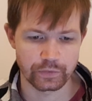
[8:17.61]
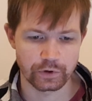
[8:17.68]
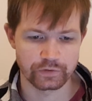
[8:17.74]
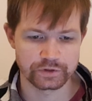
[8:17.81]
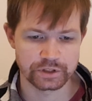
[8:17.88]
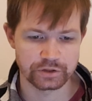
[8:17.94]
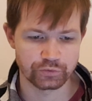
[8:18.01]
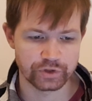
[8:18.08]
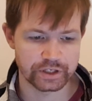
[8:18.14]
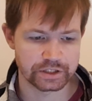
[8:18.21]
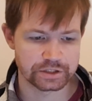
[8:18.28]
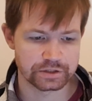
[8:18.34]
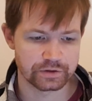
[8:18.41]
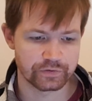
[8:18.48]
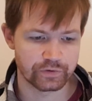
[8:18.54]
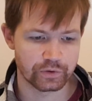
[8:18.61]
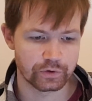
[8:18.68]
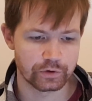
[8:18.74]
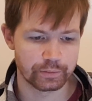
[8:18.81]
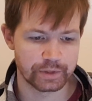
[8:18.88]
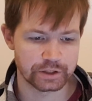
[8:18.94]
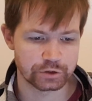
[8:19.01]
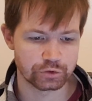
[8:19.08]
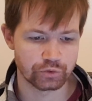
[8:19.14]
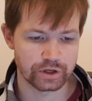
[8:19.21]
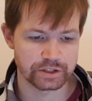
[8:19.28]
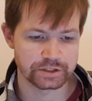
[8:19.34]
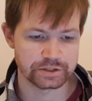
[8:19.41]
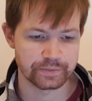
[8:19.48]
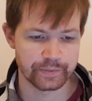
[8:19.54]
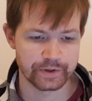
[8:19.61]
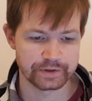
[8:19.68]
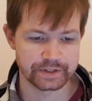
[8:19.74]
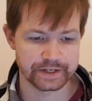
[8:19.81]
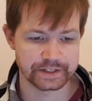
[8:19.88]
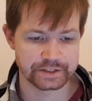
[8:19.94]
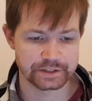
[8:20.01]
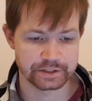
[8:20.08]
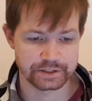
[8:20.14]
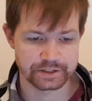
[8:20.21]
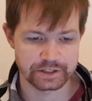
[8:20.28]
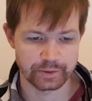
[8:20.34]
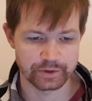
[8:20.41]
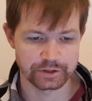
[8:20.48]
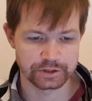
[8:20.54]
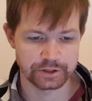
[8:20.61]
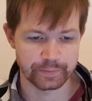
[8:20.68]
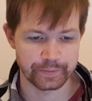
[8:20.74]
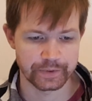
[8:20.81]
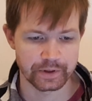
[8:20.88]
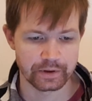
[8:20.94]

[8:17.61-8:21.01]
of 10 weeks for better ones taste stability.